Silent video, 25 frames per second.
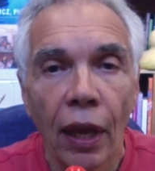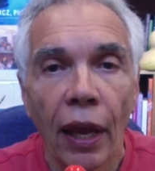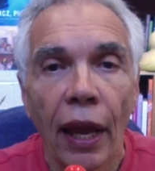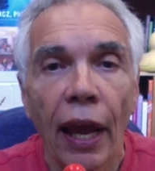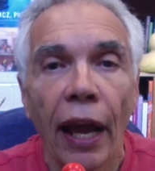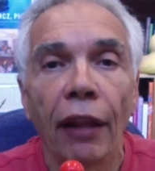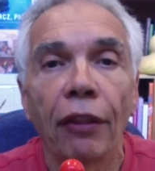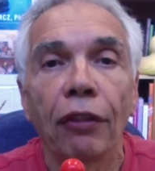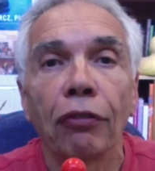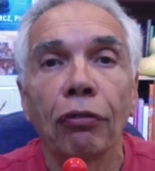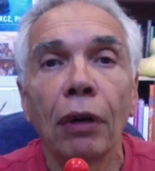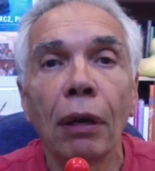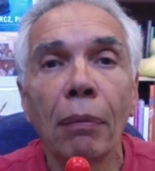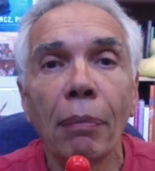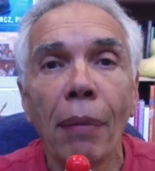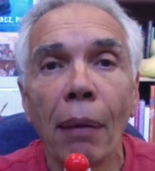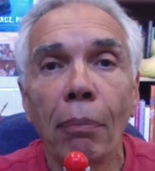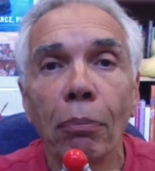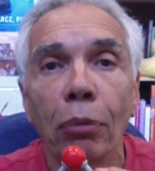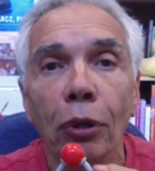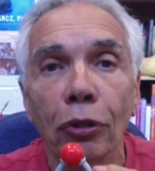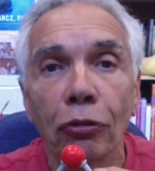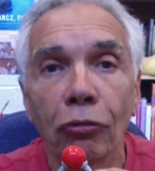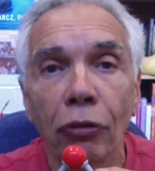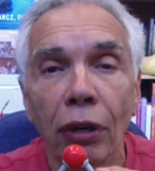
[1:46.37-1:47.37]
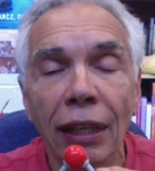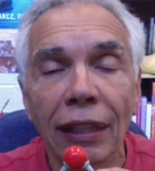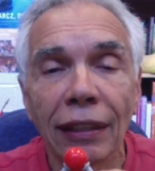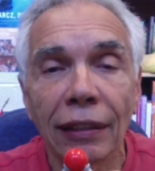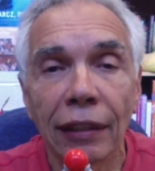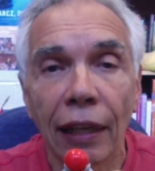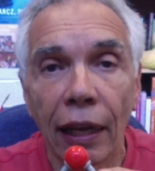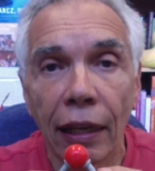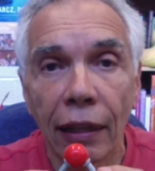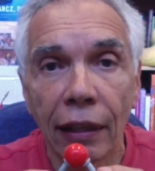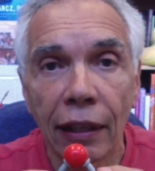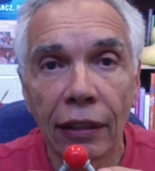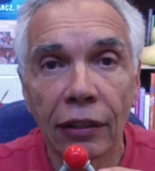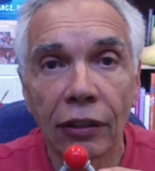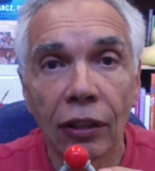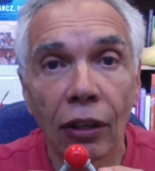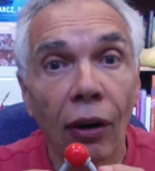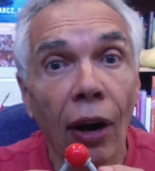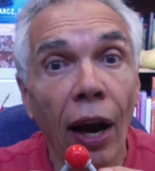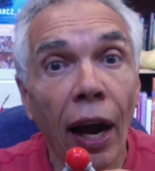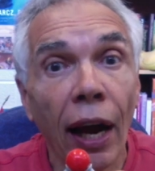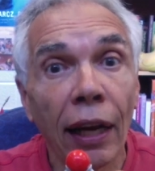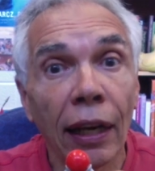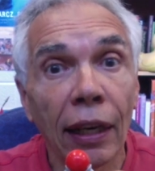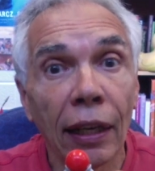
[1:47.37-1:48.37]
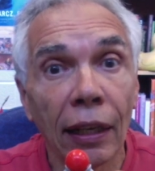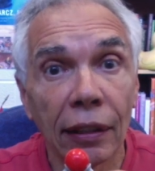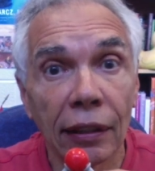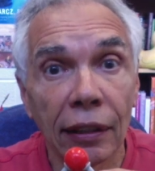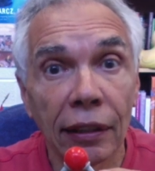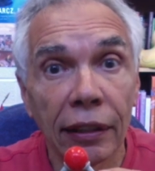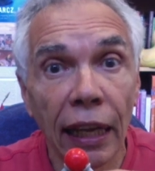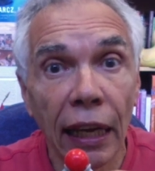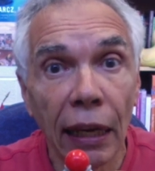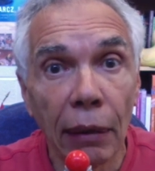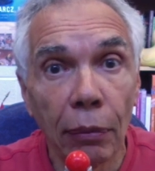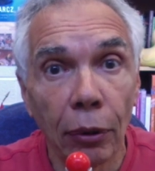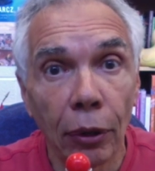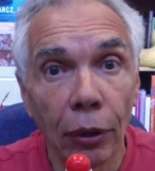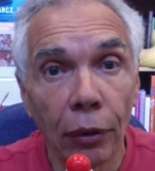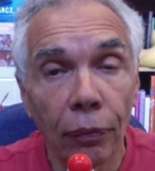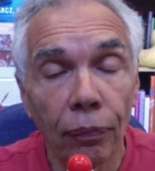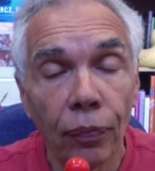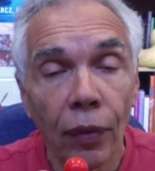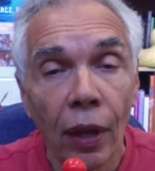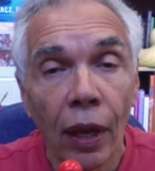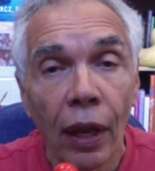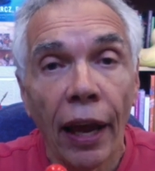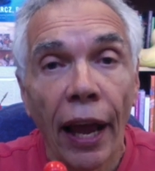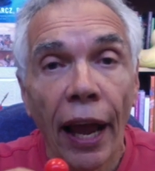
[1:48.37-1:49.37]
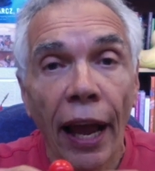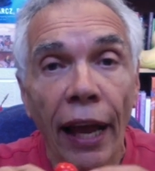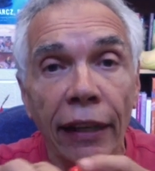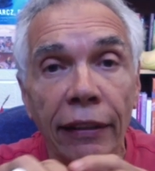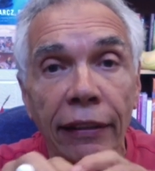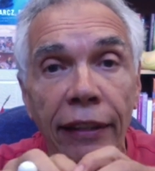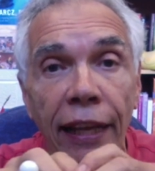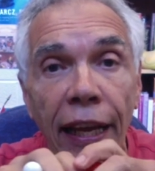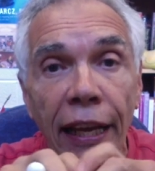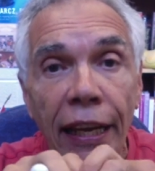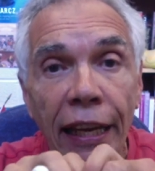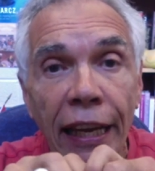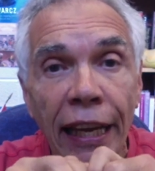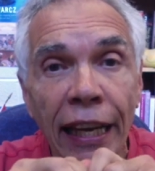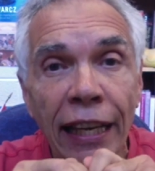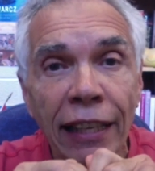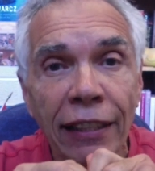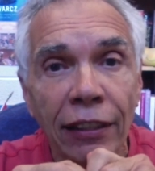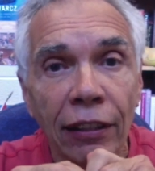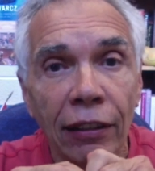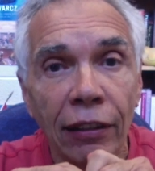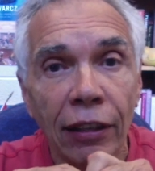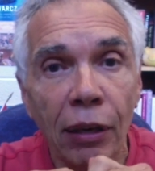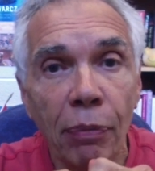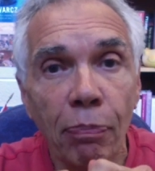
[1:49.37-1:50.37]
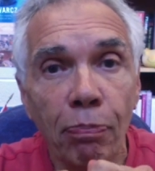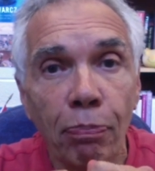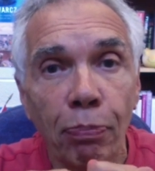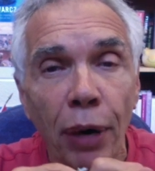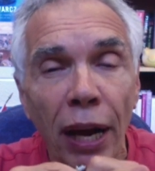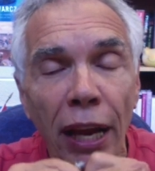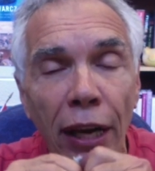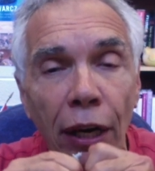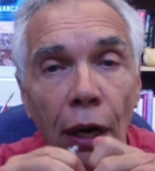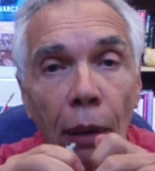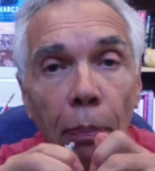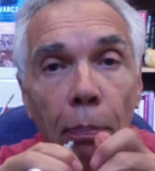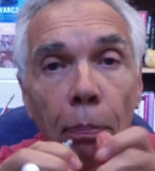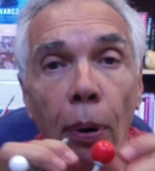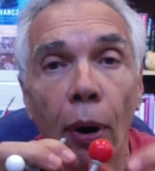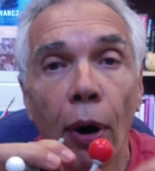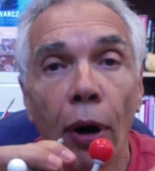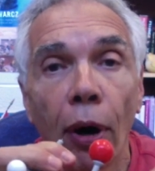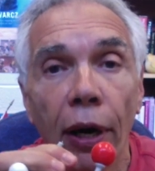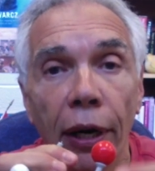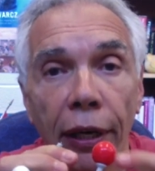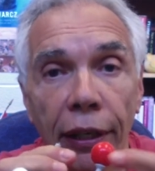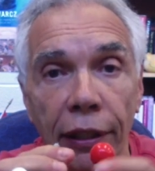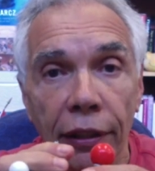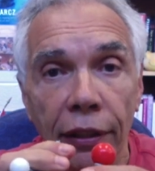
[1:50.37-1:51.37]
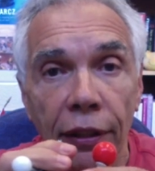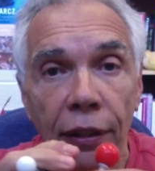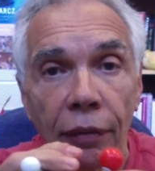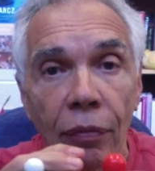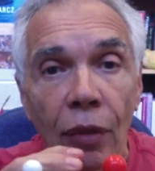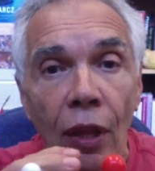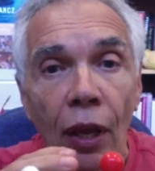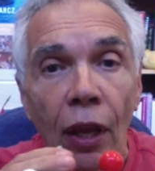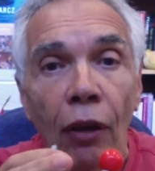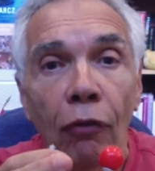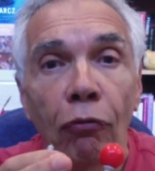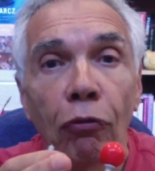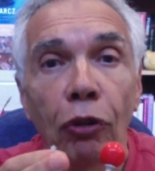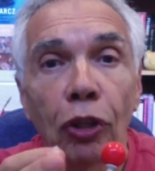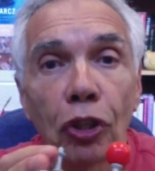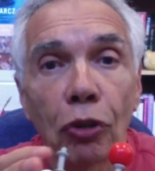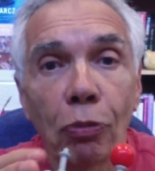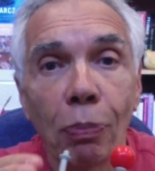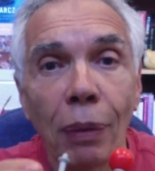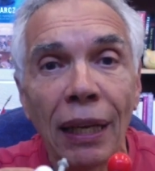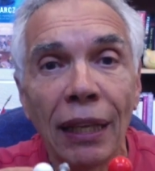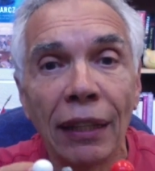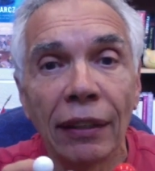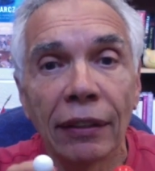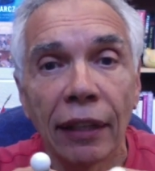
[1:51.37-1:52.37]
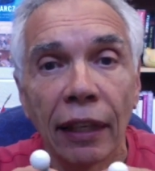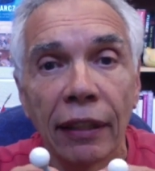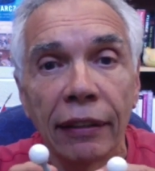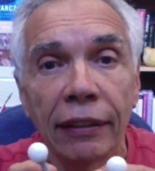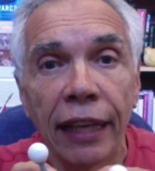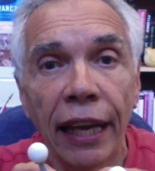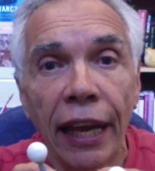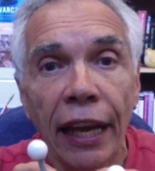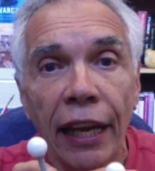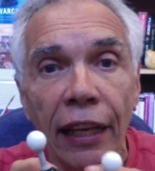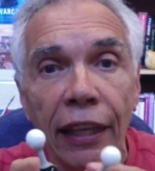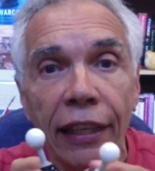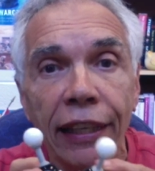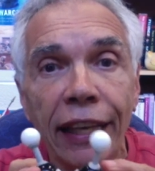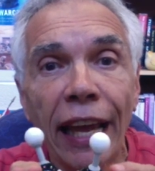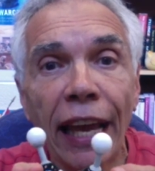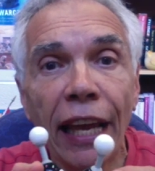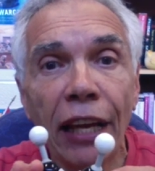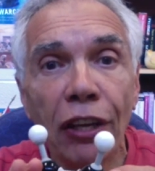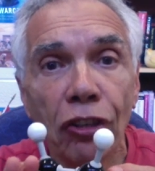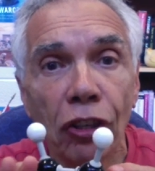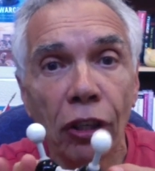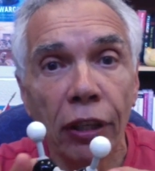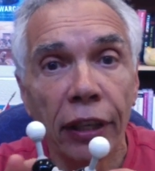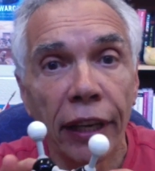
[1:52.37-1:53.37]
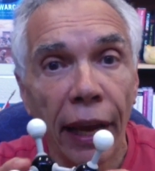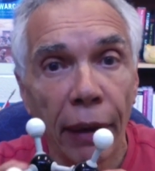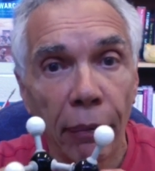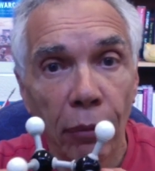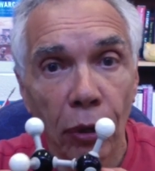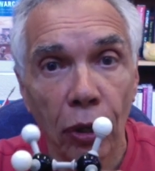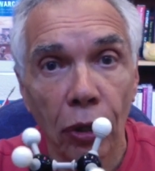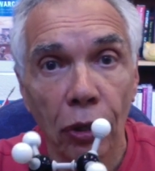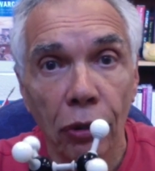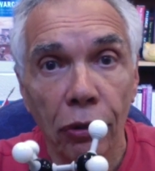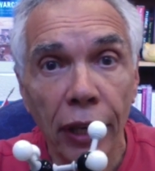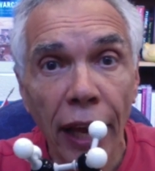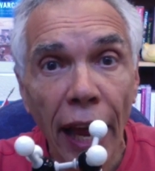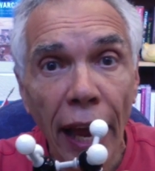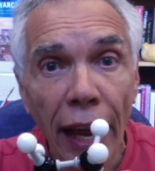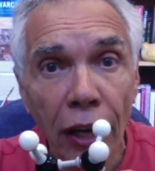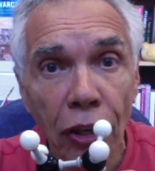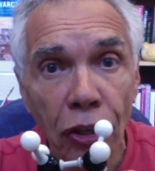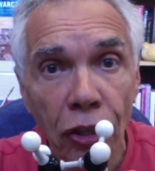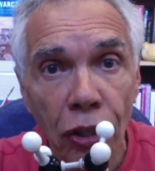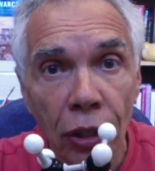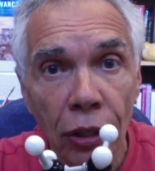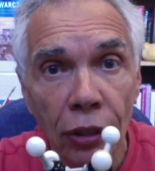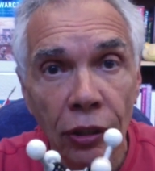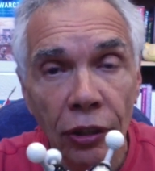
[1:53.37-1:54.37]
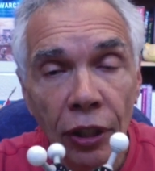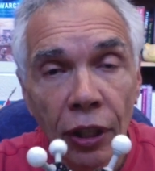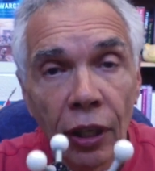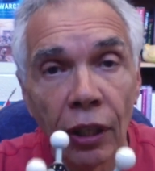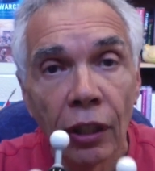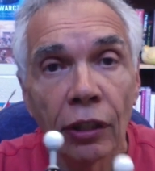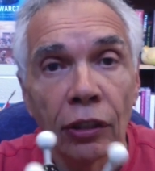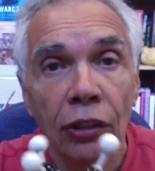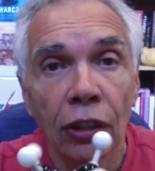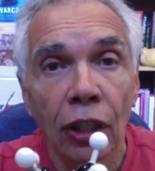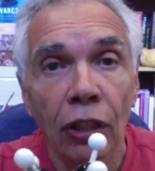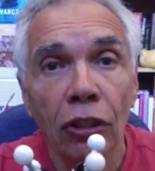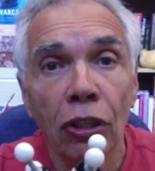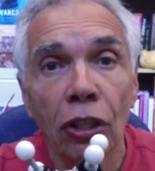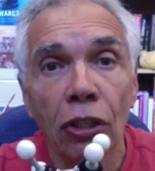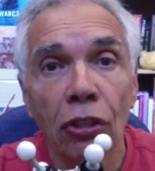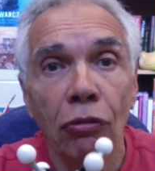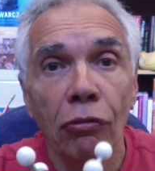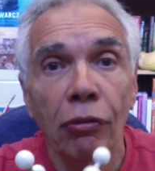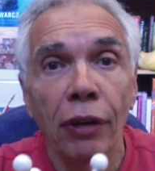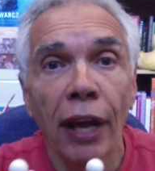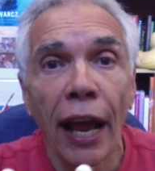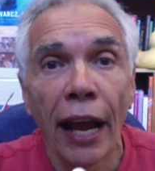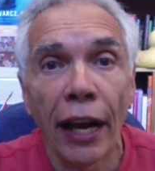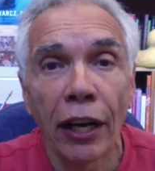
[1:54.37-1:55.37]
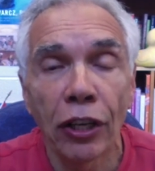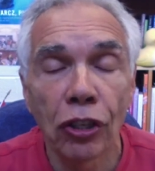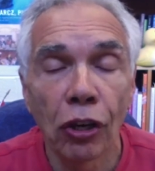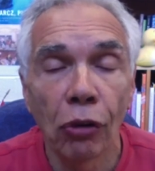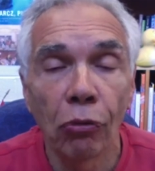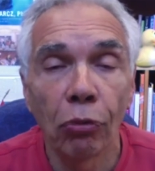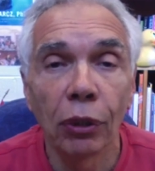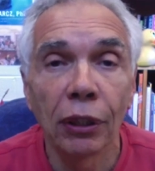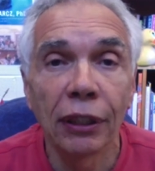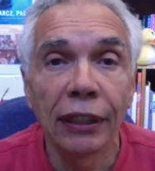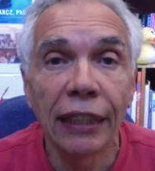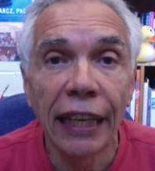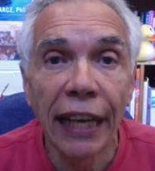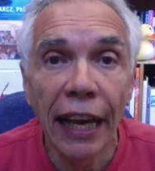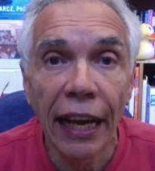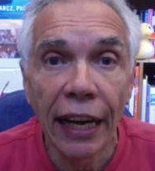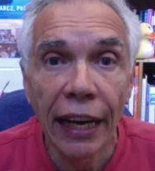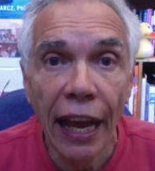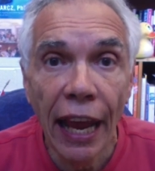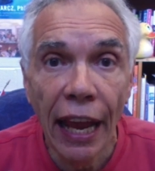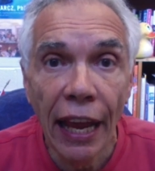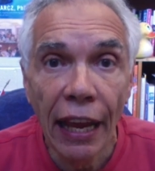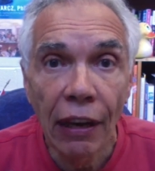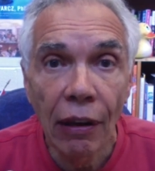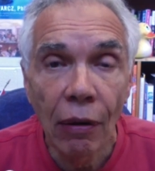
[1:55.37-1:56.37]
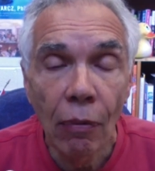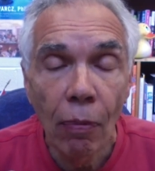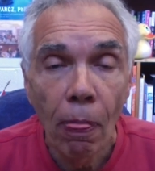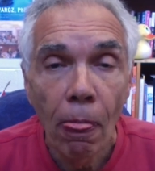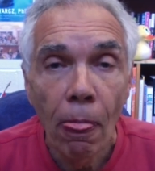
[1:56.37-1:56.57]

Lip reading: And three-membered rings like this are highly unstable, and they easily break apart, which means that they engage in chemical reactions, such as reaction with DNA.